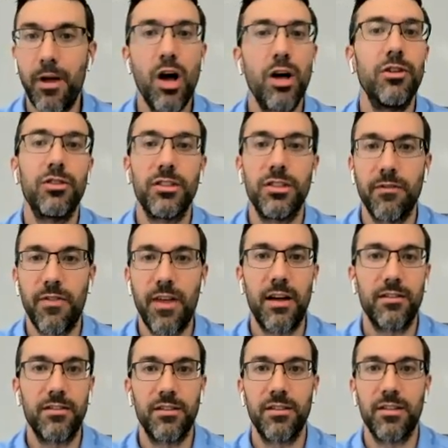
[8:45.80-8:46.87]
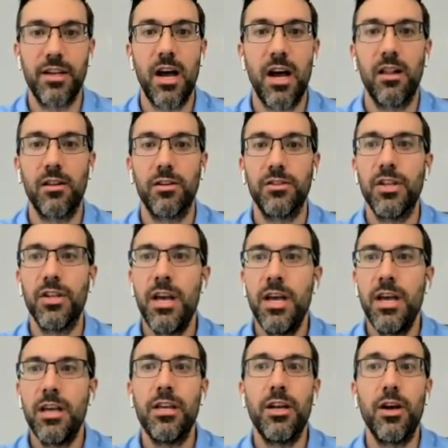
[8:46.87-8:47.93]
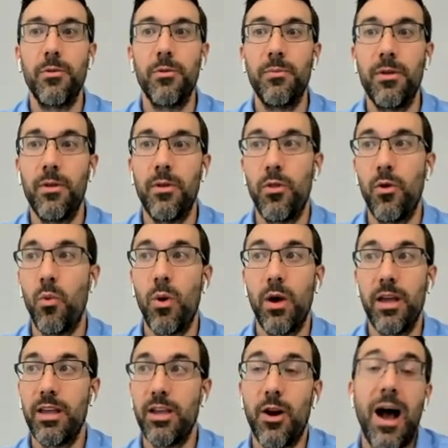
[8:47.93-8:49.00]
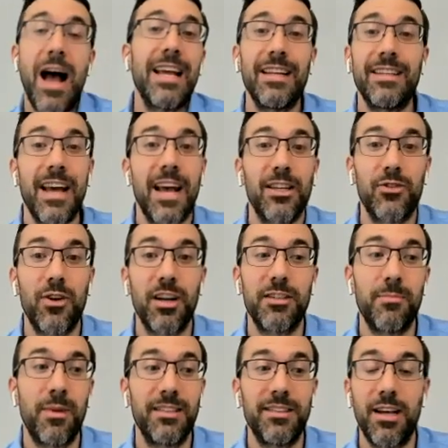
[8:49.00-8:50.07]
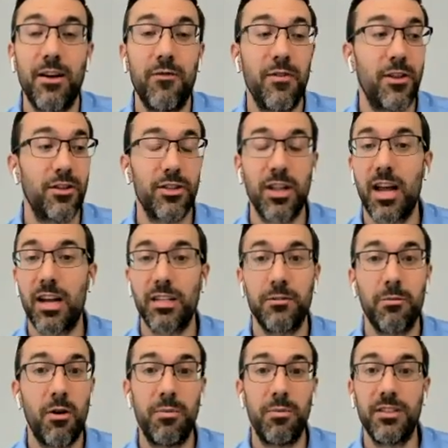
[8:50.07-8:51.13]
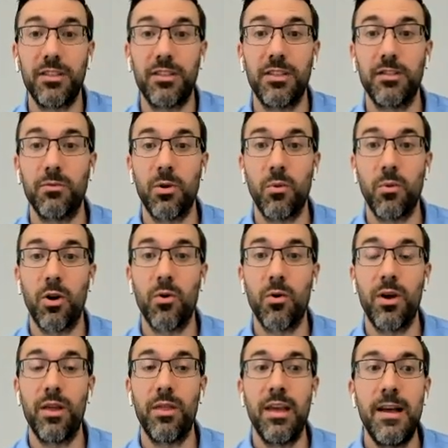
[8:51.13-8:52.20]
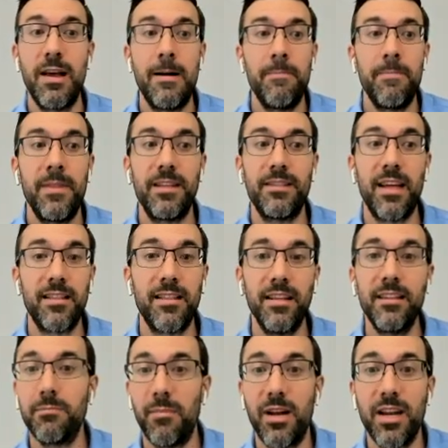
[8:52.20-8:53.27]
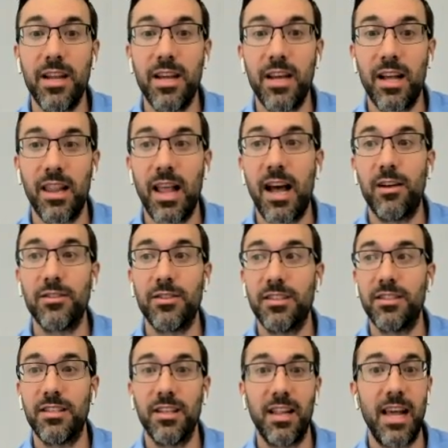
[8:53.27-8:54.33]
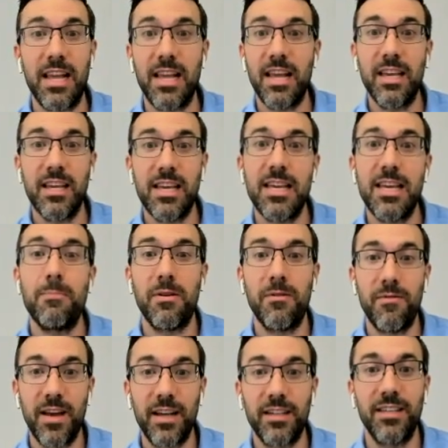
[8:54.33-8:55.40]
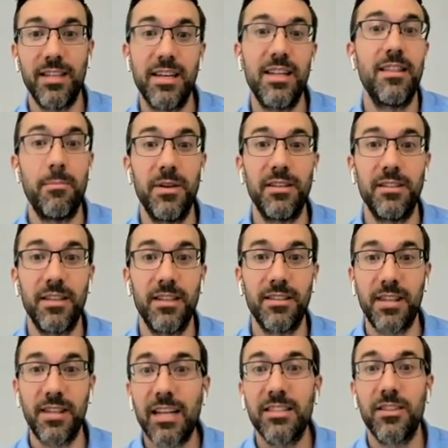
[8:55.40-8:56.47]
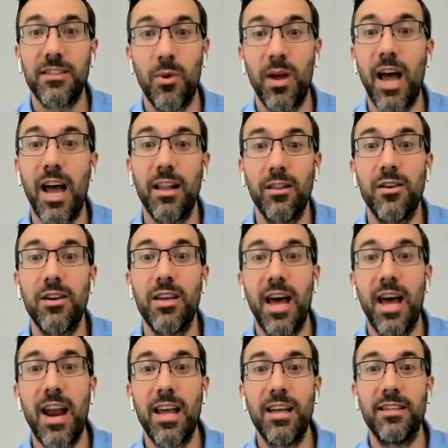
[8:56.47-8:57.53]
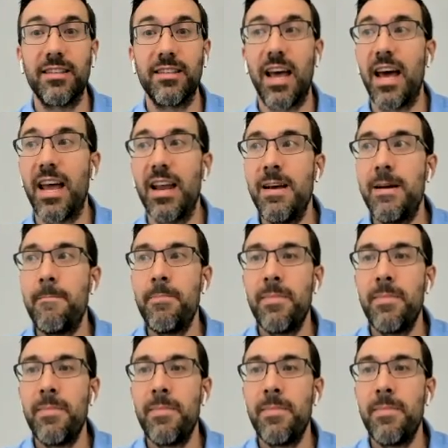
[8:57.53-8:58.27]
hundreds of thousands of dollars. I get tax credits myself, and there's a lot of small businesses we work with, is that this money allows us to keep investing in the business. That's the way I look at it, is that,